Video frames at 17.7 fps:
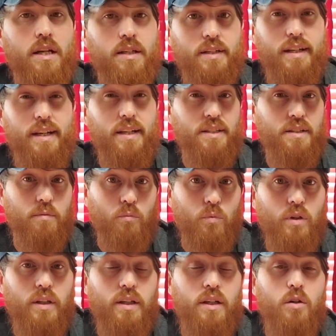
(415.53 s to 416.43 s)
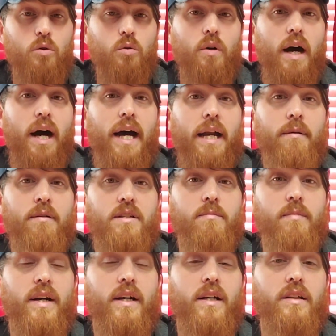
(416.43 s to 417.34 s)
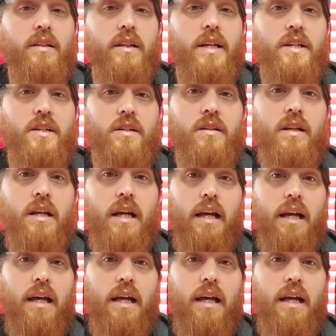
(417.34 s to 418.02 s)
to get some really cool items in my collection.